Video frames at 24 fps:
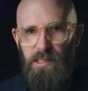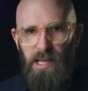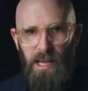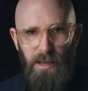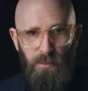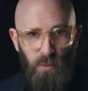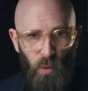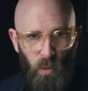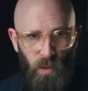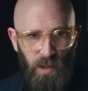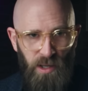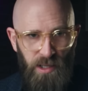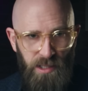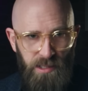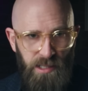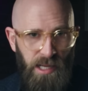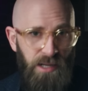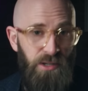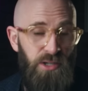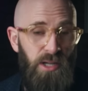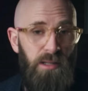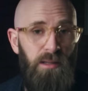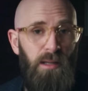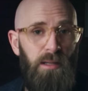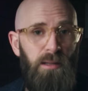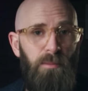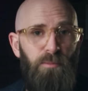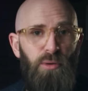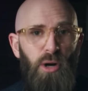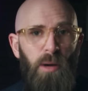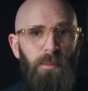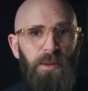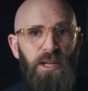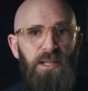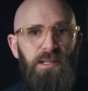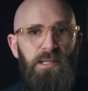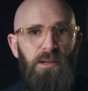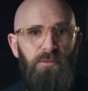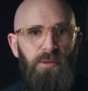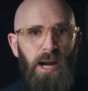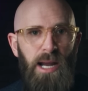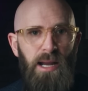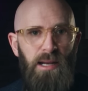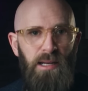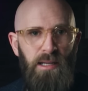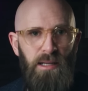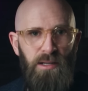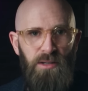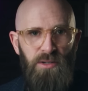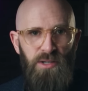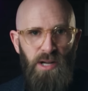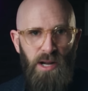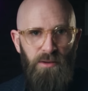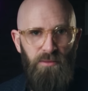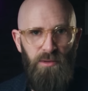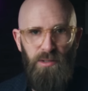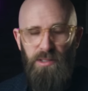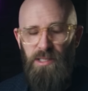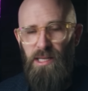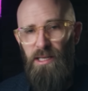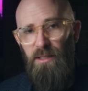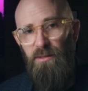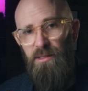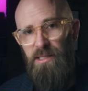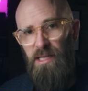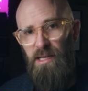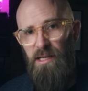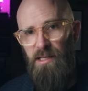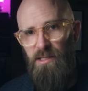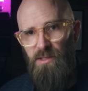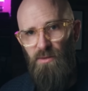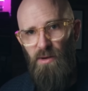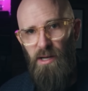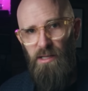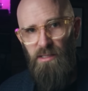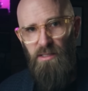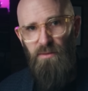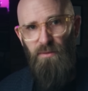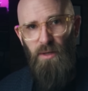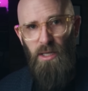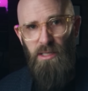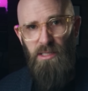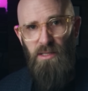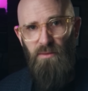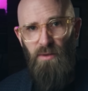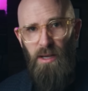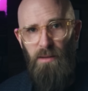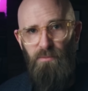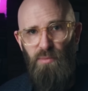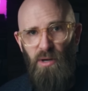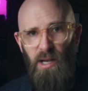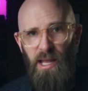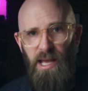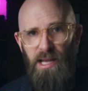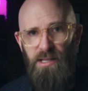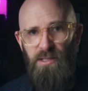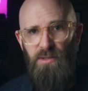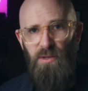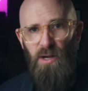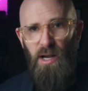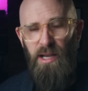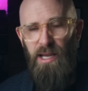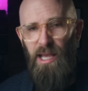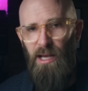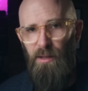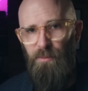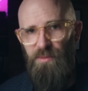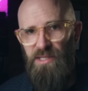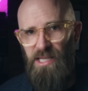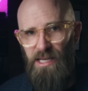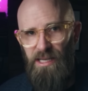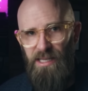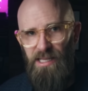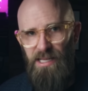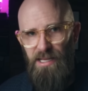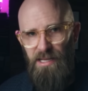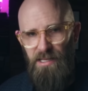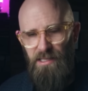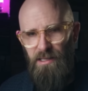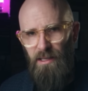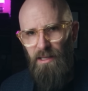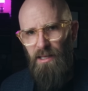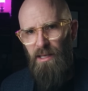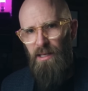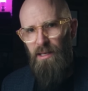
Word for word: same organization that the prominent Iranian generals killed in Israel's 1st of April airstrike helped to lead.